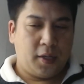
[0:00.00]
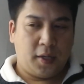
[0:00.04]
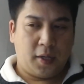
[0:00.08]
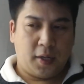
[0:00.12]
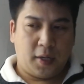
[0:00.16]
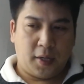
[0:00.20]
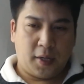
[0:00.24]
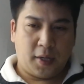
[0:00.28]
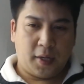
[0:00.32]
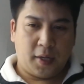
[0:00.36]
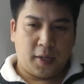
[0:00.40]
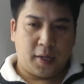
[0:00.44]

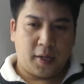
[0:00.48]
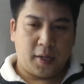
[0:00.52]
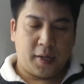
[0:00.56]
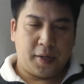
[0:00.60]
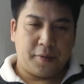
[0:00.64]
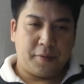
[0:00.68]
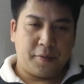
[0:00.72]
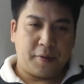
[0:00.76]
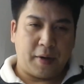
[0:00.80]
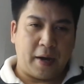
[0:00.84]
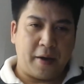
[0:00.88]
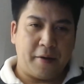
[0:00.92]

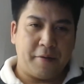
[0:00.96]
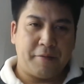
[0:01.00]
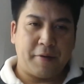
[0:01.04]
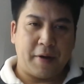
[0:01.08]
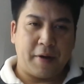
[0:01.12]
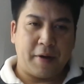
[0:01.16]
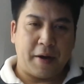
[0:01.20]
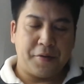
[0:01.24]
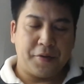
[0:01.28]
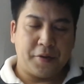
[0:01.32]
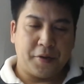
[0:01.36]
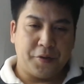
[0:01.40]
I
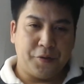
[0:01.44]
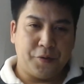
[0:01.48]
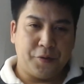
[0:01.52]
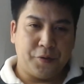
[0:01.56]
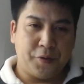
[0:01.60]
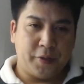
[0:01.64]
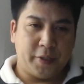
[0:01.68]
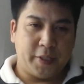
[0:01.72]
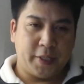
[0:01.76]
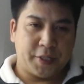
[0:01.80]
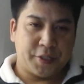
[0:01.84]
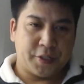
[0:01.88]
found a new
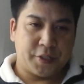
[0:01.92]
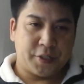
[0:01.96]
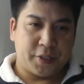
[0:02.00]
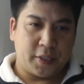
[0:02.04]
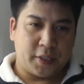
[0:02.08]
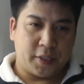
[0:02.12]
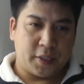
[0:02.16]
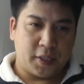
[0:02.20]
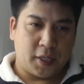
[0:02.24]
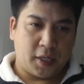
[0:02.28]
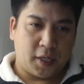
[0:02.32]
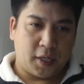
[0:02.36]
addiction
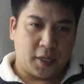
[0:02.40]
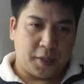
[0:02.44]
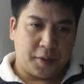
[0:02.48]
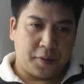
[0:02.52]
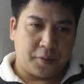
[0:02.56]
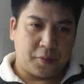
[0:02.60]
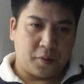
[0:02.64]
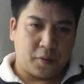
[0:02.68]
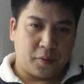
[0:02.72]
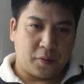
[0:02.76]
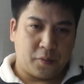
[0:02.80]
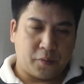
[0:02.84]
in
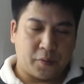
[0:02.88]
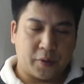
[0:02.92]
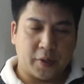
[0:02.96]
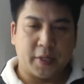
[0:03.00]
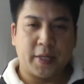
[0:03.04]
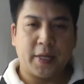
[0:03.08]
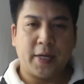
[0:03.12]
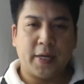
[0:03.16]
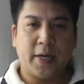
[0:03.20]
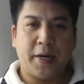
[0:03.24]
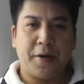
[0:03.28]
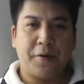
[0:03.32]

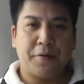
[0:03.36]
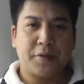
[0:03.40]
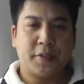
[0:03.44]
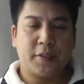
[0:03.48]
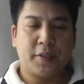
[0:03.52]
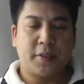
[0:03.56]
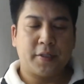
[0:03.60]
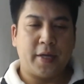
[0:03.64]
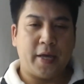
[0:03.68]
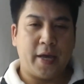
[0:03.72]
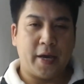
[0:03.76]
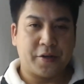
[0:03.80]
working
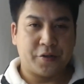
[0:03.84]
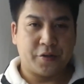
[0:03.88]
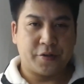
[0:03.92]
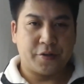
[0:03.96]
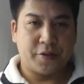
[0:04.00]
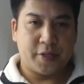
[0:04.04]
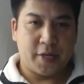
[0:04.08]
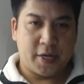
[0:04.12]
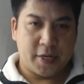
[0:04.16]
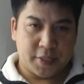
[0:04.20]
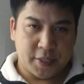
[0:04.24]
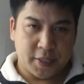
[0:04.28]
out,
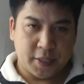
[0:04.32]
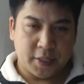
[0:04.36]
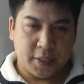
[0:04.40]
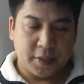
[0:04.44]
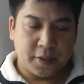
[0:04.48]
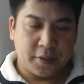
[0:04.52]
exercising,